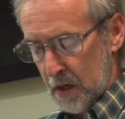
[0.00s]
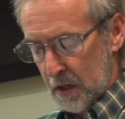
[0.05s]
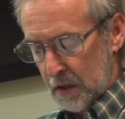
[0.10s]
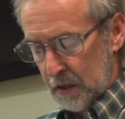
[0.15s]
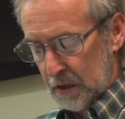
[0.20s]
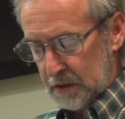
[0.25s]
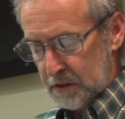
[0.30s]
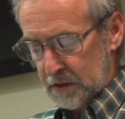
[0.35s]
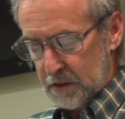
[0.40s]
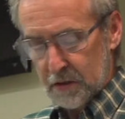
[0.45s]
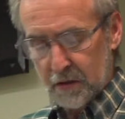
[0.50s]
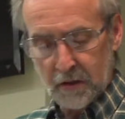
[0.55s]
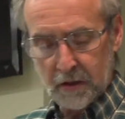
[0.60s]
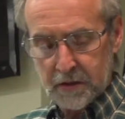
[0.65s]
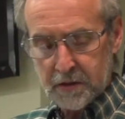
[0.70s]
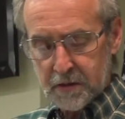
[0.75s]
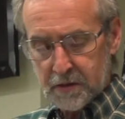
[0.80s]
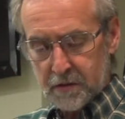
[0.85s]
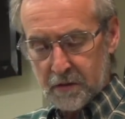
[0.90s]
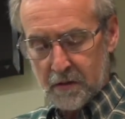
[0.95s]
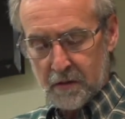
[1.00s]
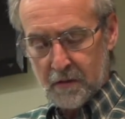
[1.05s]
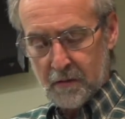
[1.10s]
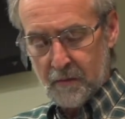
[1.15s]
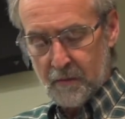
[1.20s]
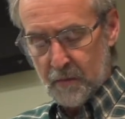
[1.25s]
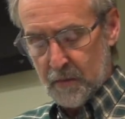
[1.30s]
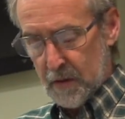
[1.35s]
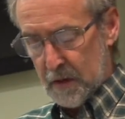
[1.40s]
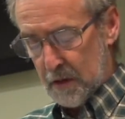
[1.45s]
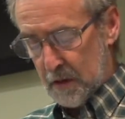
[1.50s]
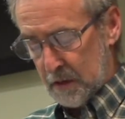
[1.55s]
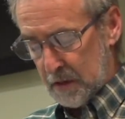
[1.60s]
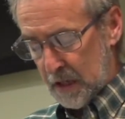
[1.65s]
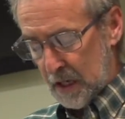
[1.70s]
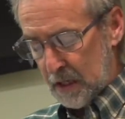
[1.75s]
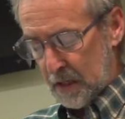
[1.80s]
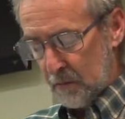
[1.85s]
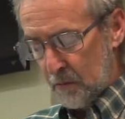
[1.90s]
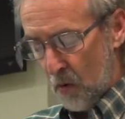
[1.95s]
Let's let's
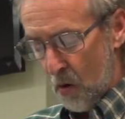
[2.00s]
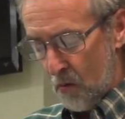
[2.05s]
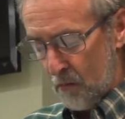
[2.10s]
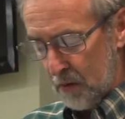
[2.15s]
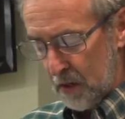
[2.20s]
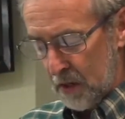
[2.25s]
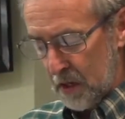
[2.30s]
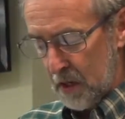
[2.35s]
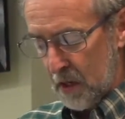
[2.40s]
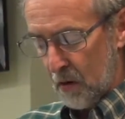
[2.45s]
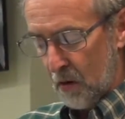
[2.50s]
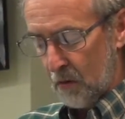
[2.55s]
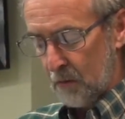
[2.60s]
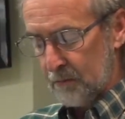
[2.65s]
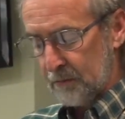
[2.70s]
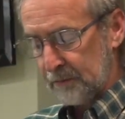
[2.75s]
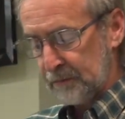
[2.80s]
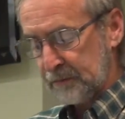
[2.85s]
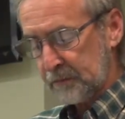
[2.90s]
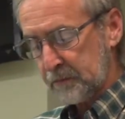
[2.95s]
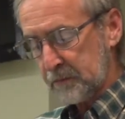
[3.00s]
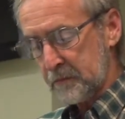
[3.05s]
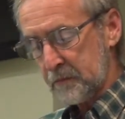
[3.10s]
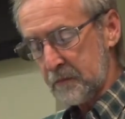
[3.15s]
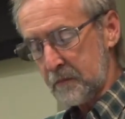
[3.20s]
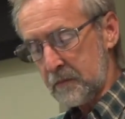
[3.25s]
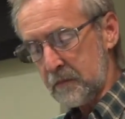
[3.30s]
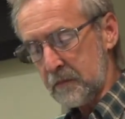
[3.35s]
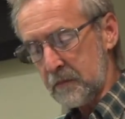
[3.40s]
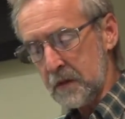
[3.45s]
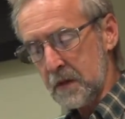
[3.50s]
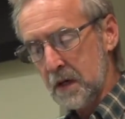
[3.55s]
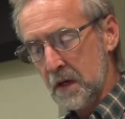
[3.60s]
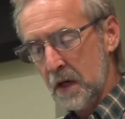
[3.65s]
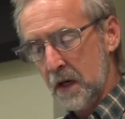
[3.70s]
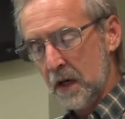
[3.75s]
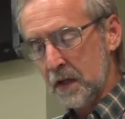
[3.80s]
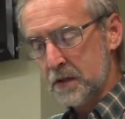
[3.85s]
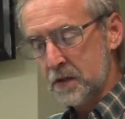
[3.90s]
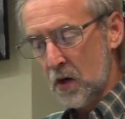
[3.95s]
take a moment here
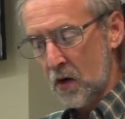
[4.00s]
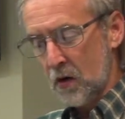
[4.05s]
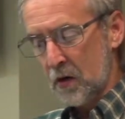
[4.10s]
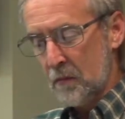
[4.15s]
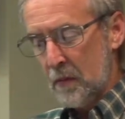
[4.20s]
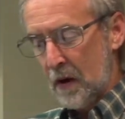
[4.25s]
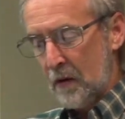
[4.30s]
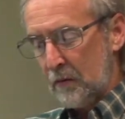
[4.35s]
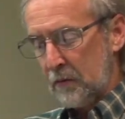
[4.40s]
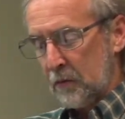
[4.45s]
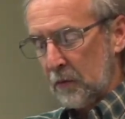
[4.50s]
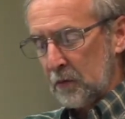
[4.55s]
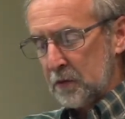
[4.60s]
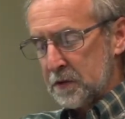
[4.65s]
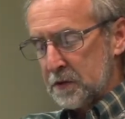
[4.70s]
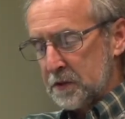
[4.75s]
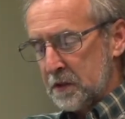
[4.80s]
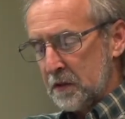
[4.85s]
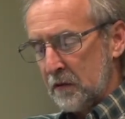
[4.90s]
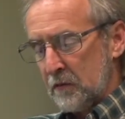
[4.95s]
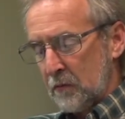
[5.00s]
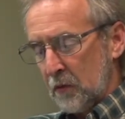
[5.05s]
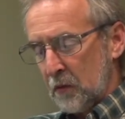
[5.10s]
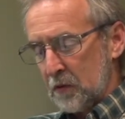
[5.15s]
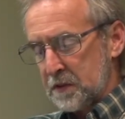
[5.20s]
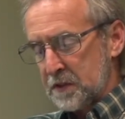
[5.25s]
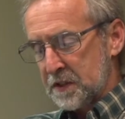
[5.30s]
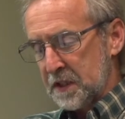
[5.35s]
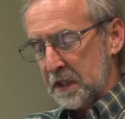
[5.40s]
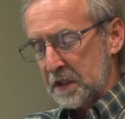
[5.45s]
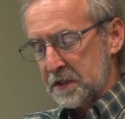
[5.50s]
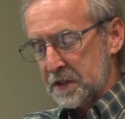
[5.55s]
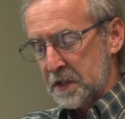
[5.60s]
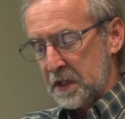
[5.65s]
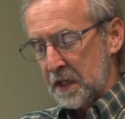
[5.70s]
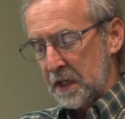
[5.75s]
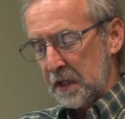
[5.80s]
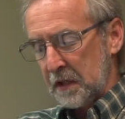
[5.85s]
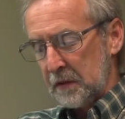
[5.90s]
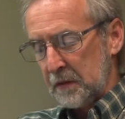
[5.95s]
and talk about verse verse
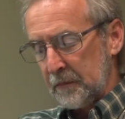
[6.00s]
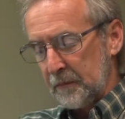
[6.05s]
16.